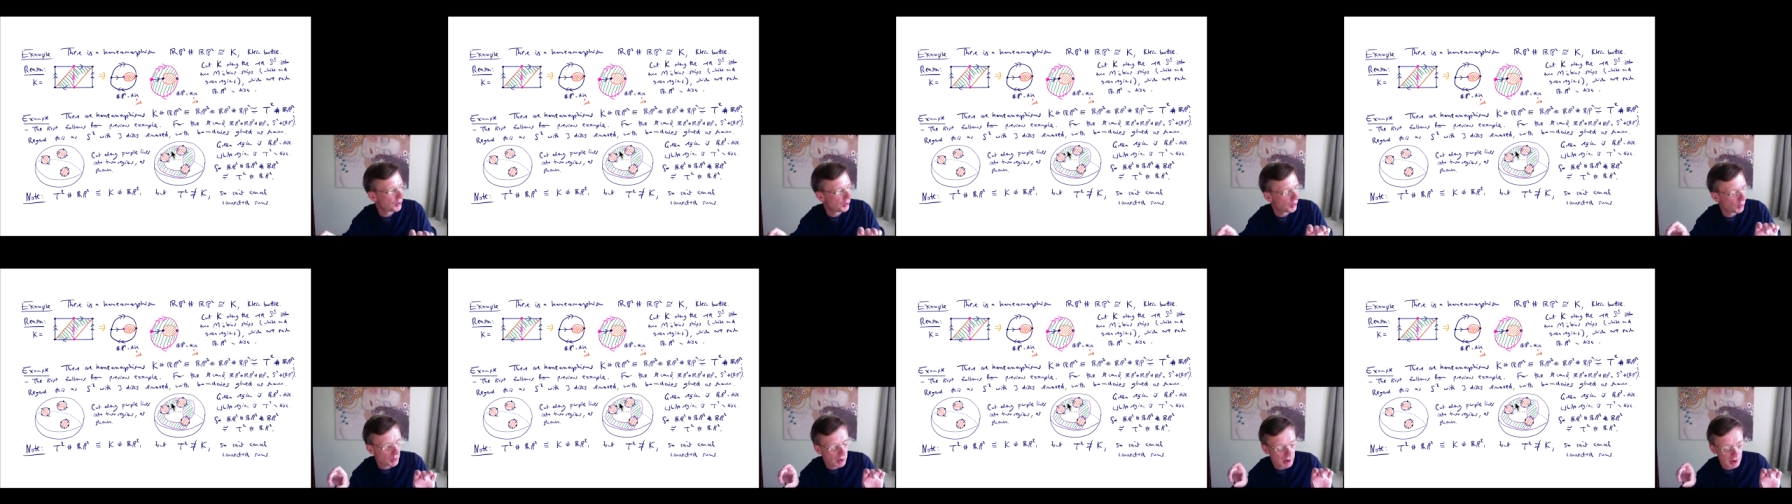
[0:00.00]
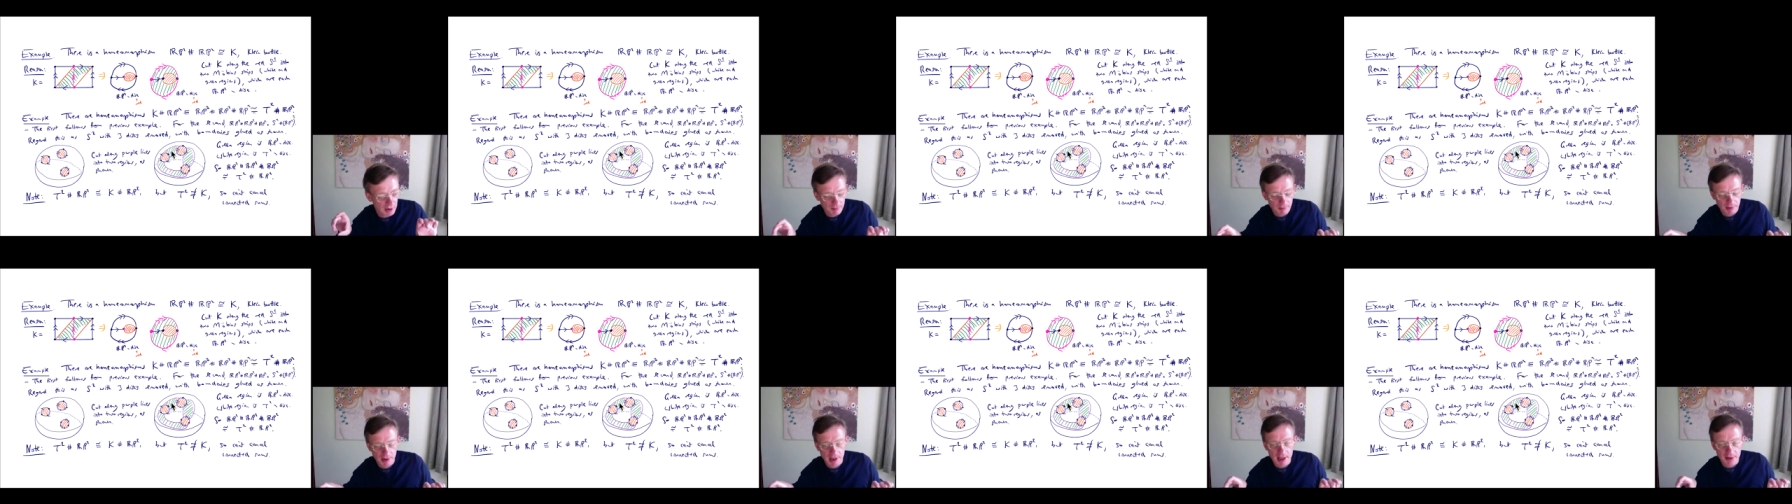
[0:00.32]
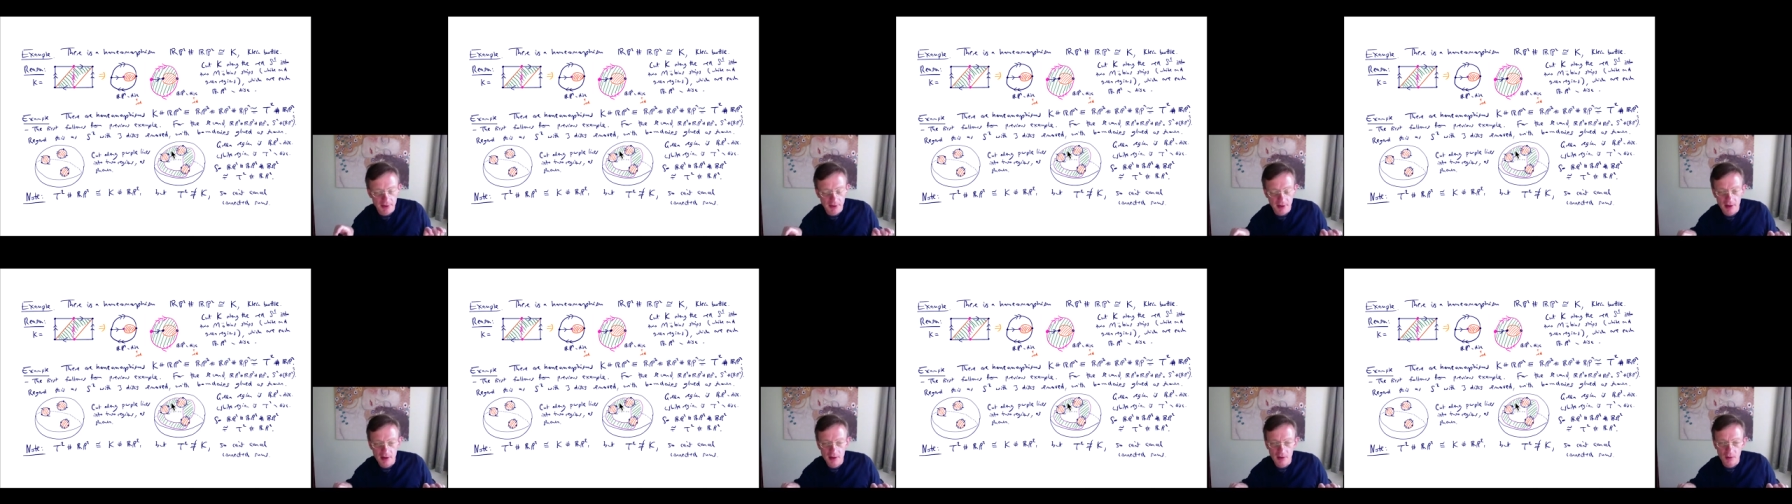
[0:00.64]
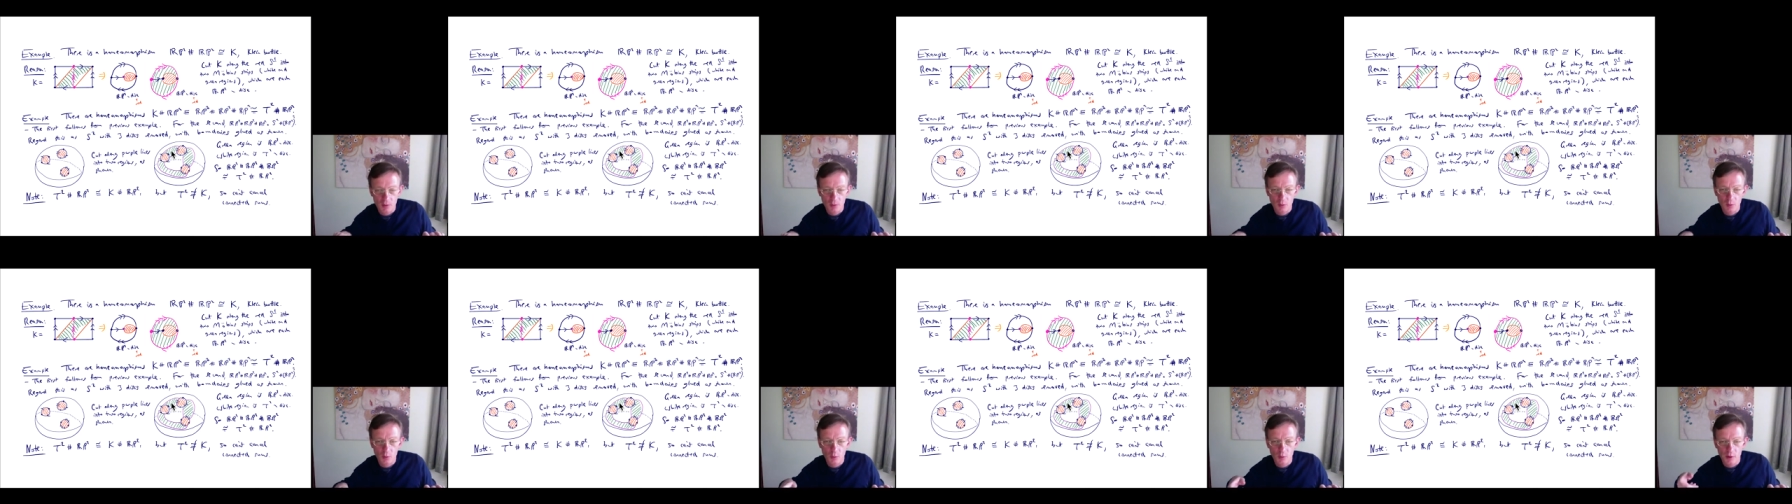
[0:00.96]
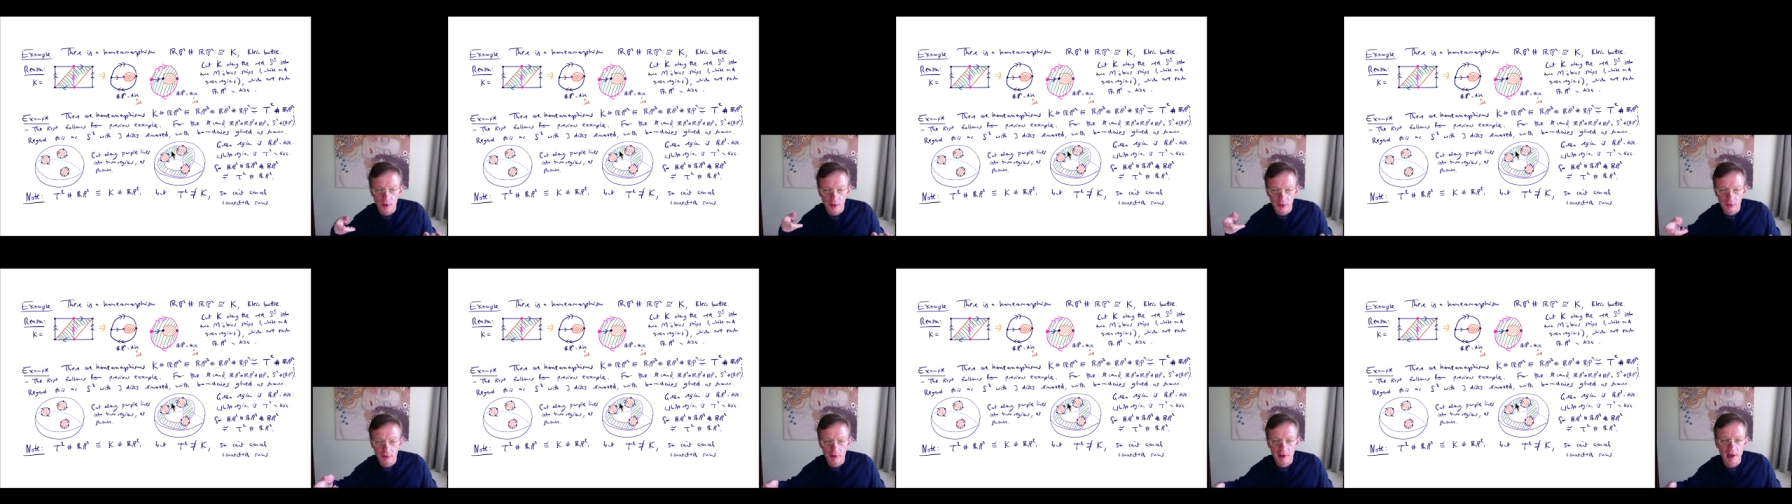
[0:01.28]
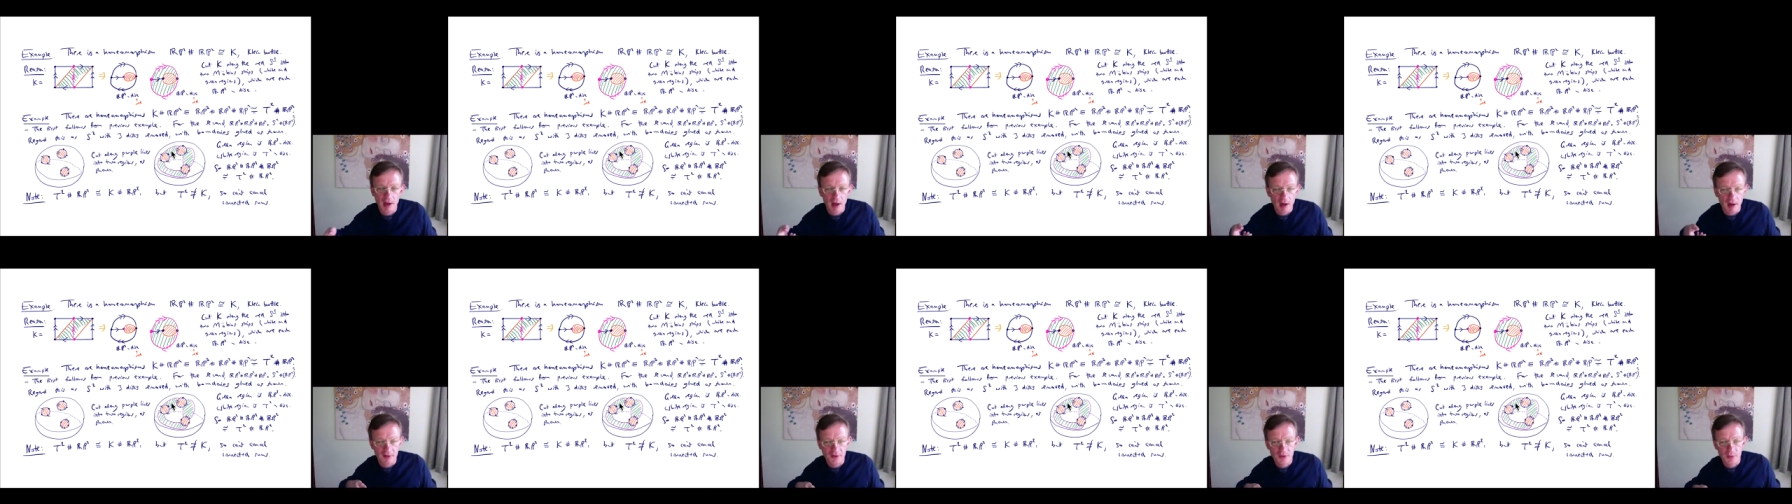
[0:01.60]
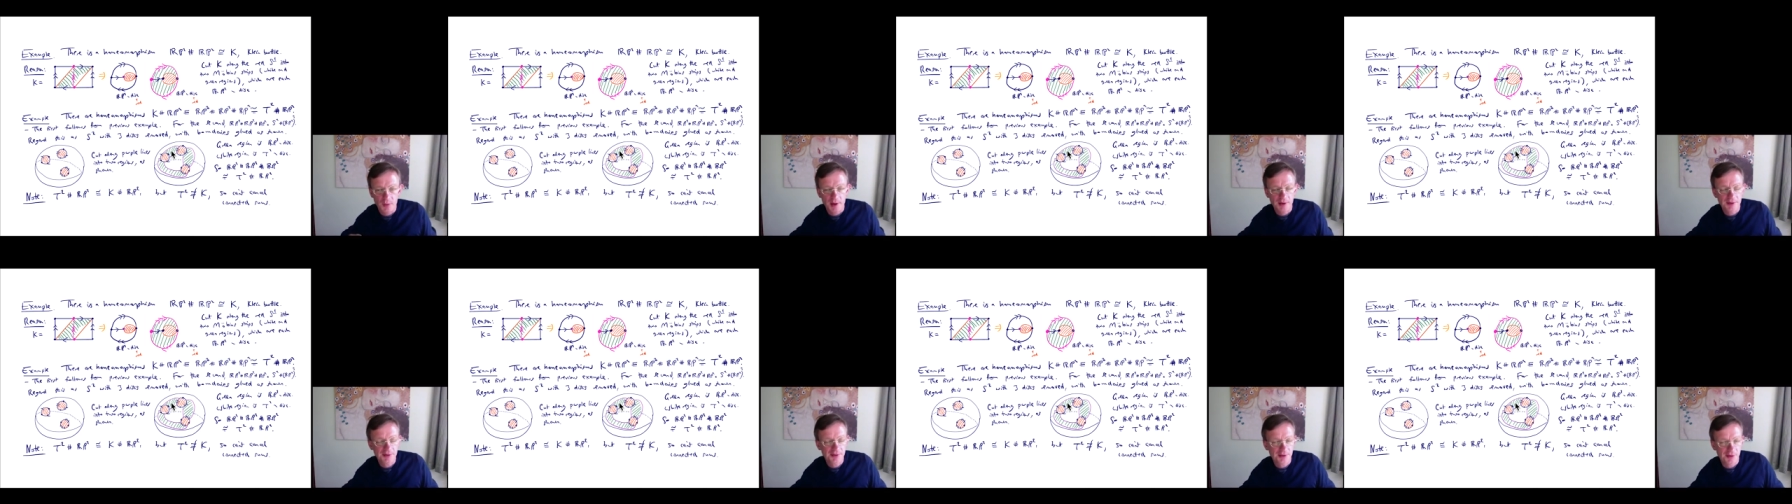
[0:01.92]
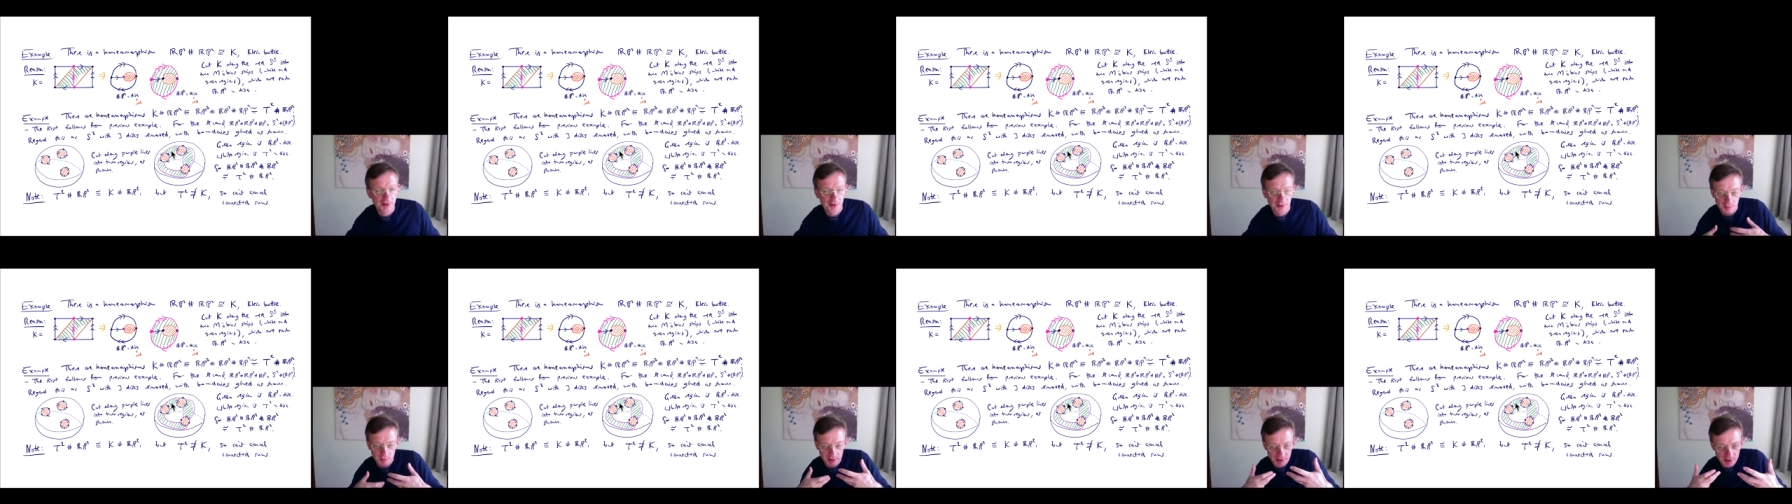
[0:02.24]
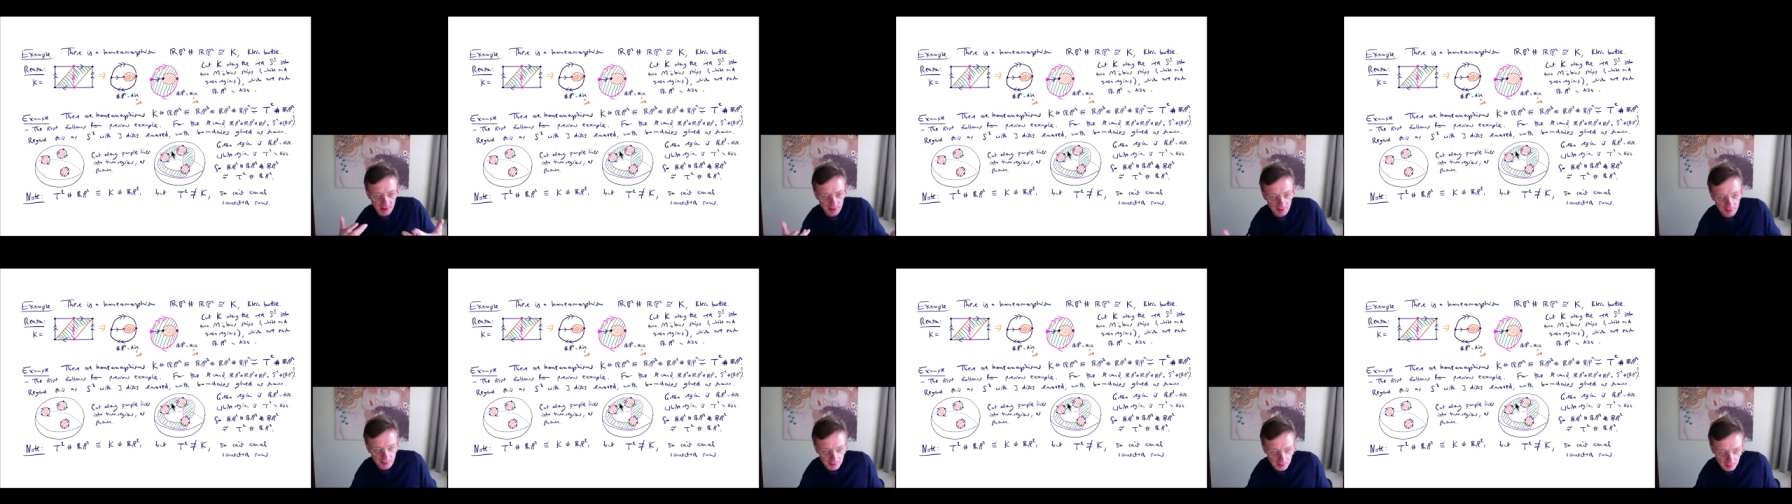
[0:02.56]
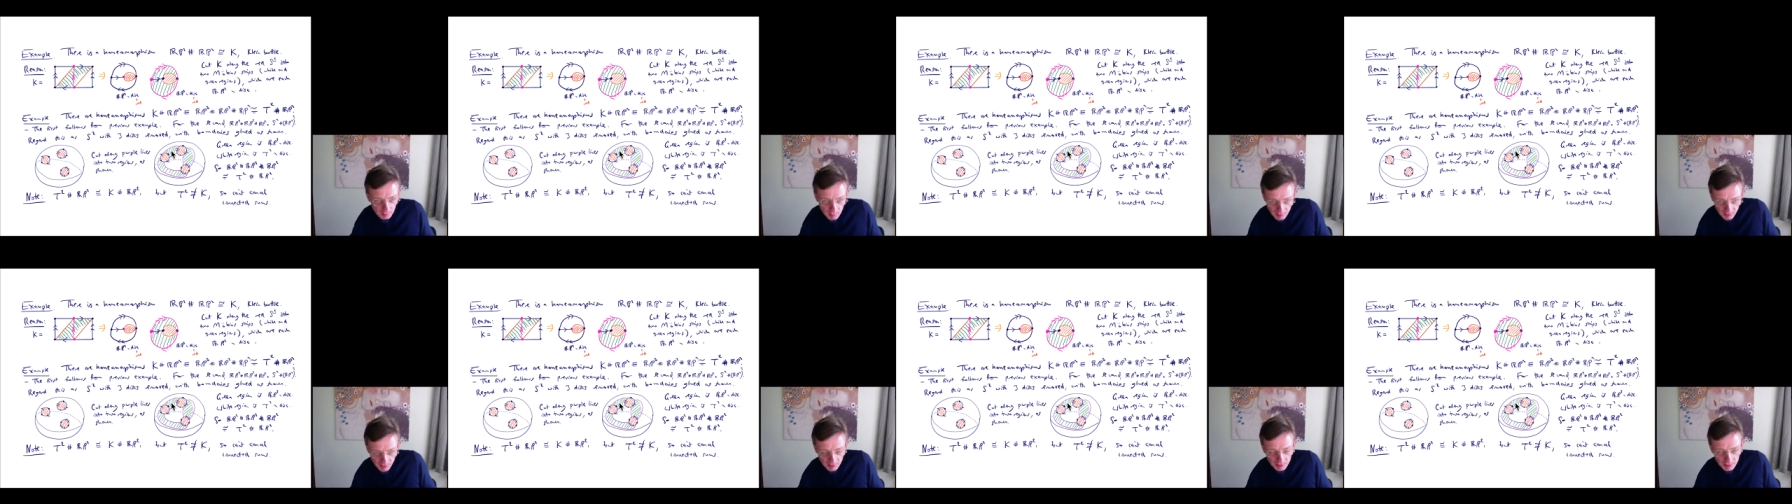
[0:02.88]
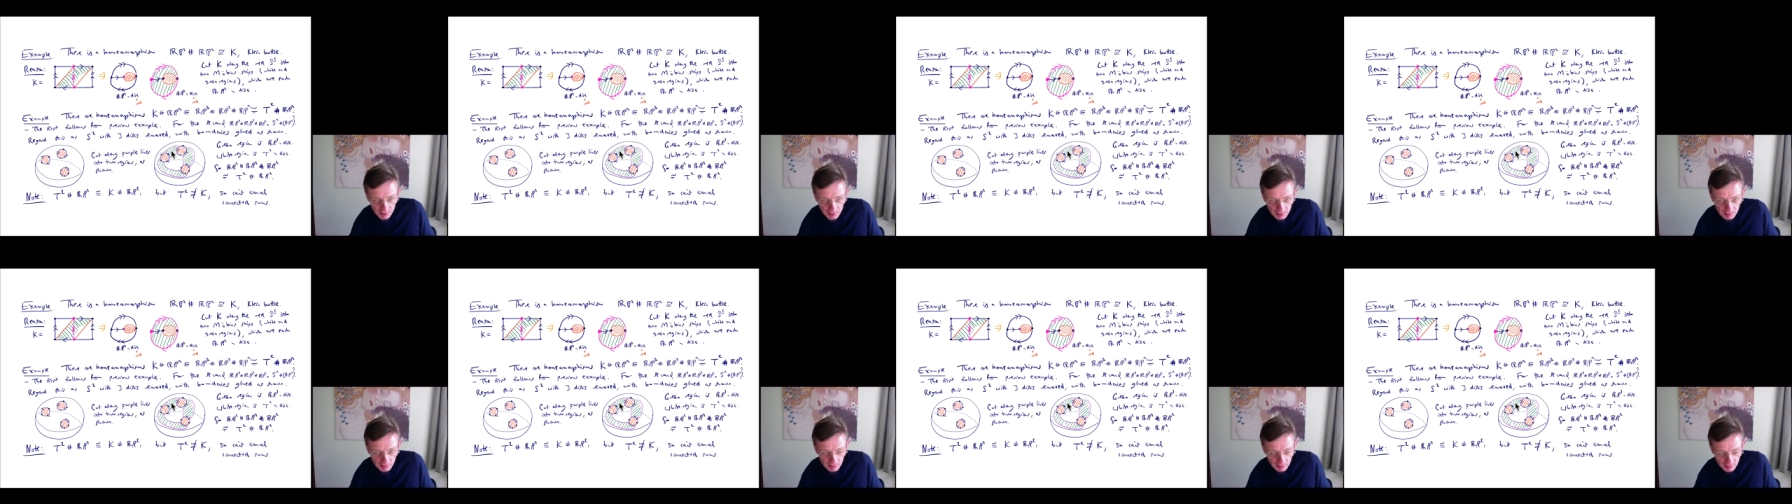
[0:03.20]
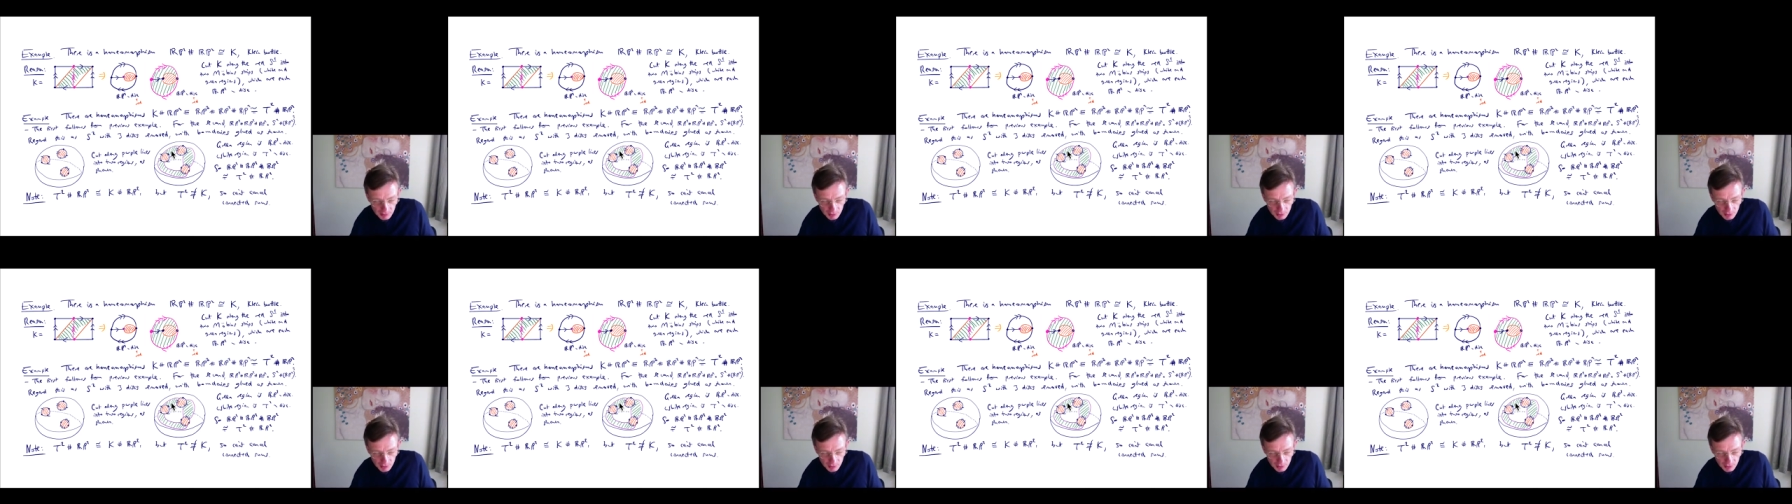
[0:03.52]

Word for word: joining them together with three half twists, which is equivalent to